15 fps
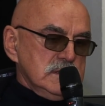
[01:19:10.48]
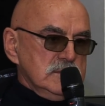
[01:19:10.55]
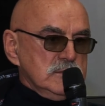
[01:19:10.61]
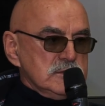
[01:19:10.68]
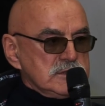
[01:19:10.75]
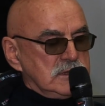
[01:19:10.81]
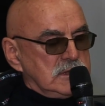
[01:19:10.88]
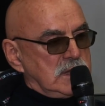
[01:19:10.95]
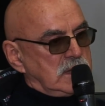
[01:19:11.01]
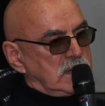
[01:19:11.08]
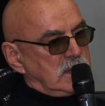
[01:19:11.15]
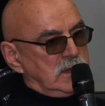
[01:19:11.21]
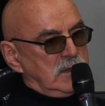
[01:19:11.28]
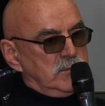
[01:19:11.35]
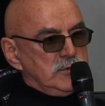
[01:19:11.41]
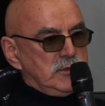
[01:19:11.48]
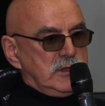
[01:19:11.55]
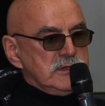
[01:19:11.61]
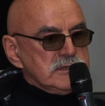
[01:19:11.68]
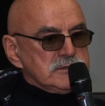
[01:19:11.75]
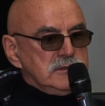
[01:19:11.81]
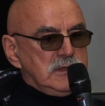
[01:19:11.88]
up to the point
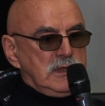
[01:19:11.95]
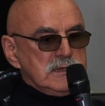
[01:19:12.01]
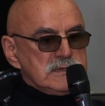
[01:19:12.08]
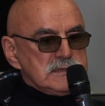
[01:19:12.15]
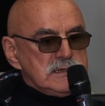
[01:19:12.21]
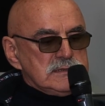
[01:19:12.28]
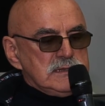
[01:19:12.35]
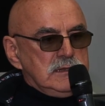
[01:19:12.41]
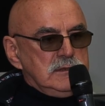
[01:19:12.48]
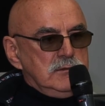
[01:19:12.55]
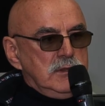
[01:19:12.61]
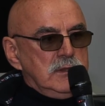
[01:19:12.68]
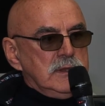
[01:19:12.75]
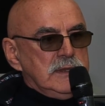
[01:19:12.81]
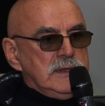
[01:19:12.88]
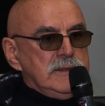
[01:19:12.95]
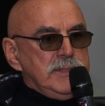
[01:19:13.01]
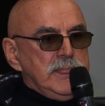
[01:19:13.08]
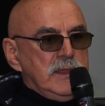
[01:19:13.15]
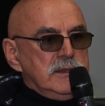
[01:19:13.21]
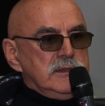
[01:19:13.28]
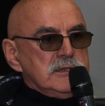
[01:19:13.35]
when it was completely
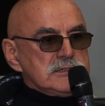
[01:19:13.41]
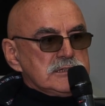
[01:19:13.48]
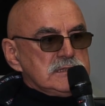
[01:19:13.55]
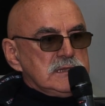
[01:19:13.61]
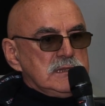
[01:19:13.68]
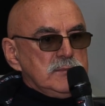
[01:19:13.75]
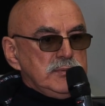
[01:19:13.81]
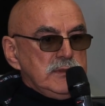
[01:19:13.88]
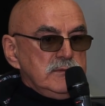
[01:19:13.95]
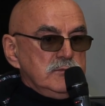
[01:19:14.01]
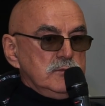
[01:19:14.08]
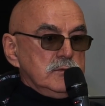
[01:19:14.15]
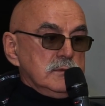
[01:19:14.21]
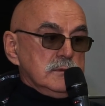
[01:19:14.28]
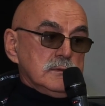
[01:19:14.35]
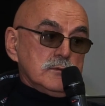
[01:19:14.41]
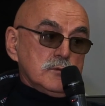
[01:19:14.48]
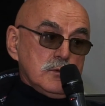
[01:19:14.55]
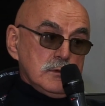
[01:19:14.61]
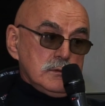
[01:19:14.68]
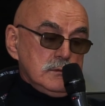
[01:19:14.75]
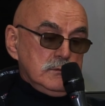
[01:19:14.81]
discredited,
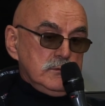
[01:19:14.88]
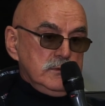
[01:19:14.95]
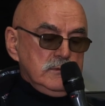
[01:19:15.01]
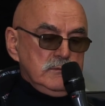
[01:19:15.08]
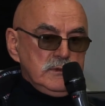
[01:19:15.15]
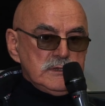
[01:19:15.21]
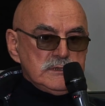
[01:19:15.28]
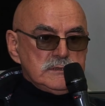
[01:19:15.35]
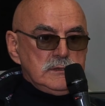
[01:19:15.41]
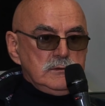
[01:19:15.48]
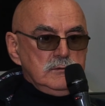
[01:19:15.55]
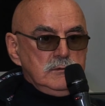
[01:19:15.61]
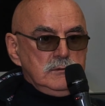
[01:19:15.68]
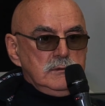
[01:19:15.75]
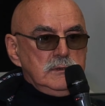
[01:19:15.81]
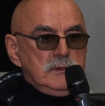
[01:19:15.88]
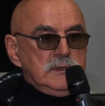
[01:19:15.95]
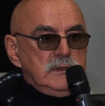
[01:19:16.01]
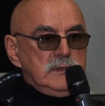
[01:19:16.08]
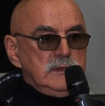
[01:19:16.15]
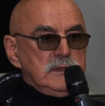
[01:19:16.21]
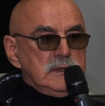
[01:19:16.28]
something that is
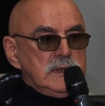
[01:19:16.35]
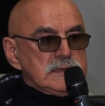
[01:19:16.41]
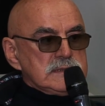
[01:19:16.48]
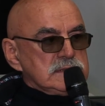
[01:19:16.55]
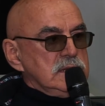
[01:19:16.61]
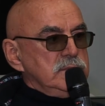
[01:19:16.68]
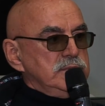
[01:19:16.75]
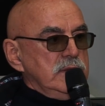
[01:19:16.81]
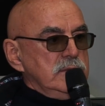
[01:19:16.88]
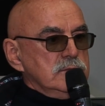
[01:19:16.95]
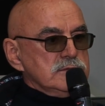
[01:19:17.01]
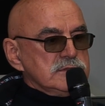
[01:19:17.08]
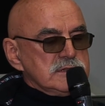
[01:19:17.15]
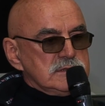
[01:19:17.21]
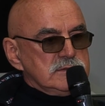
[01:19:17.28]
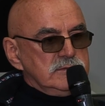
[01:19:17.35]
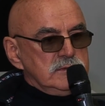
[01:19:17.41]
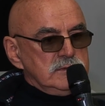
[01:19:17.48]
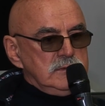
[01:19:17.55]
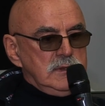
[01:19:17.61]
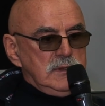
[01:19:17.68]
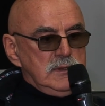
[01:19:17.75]
merely a red tape
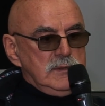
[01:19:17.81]
body,